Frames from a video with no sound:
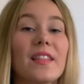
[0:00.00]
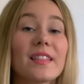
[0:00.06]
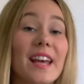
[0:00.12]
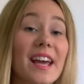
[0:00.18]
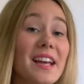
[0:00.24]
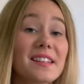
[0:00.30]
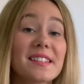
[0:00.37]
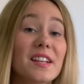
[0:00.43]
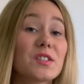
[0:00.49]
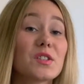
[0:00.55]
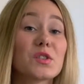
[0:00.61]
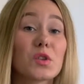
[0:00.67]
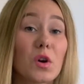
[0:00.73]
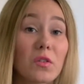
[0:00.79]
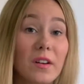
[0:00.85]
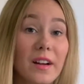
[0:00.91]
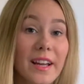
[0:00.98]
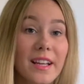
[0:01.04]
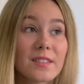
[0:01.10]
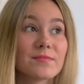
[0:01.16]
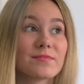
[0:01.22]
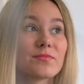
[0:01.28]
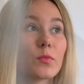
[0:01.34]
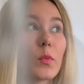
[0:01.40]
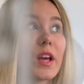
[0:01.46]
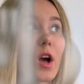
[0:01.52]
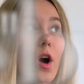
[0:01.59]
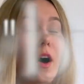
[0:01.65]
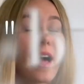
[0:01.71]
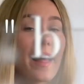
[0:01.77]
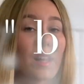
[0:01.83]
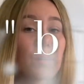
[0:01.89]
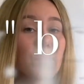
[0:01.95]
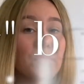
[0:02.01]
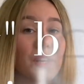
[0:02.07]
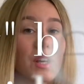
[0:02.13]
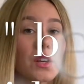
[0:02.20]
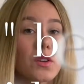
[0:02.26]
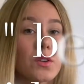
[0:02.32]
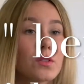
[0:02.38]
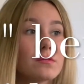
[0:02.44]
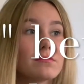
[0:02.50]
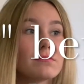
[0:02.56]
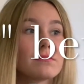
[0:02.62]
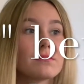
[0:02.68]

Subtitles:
They said, sorry, we can't help you,